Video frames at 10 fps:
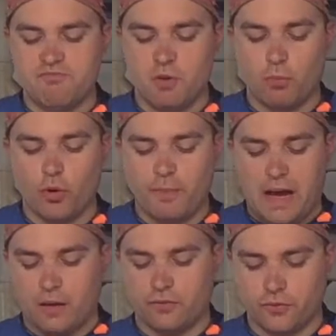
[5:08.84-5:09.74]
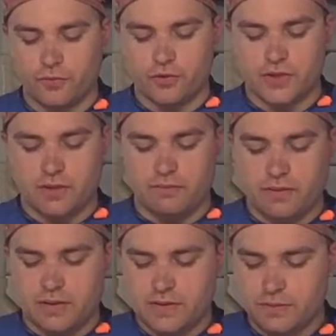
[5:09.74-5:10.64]
a more powerful version of
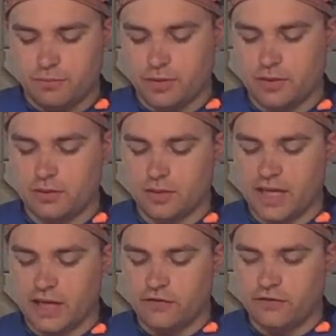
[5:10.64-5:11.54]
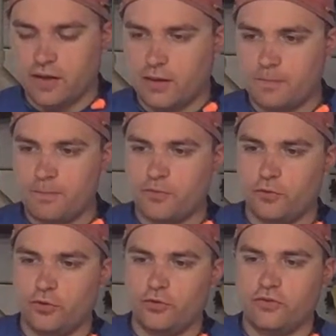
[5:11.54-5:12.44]
this. But like I said,
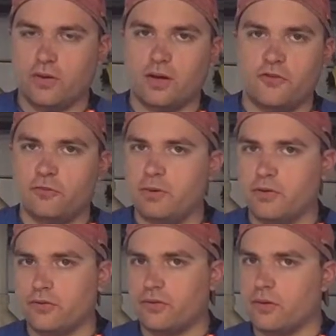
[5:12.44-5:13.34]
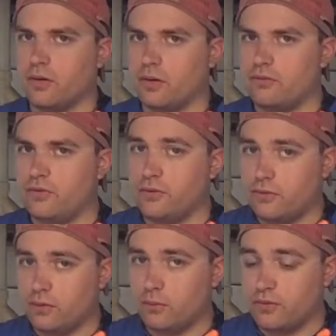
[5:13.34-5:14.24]
for using on the spindles and curves,
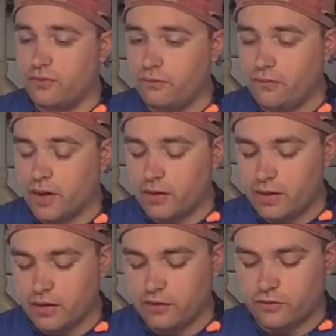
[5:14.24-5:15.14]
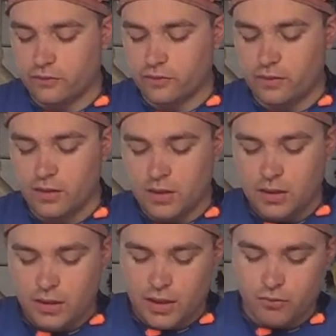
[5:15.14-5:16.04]
this thing works very nicely.
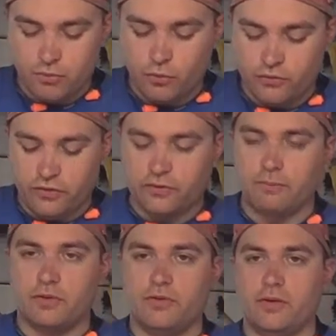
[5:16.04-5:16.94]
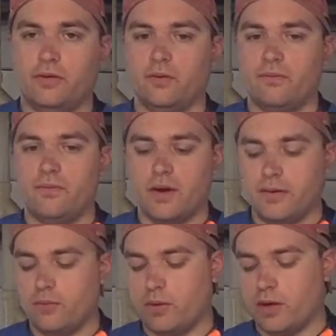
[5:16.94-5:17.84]
It removes the material
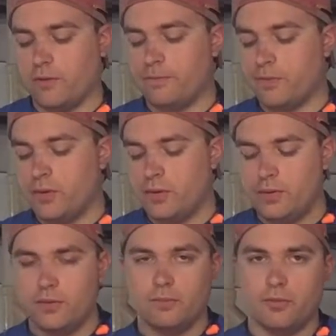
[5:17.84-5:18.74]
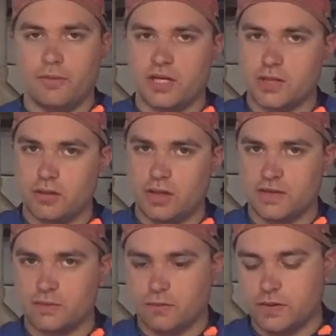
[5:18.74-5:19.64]
very well. But make sure you
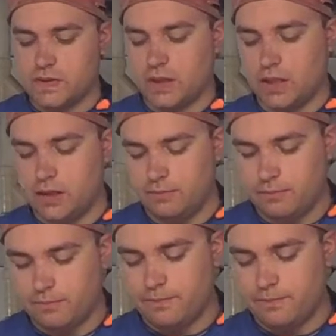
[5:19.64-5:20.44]
get some good sanding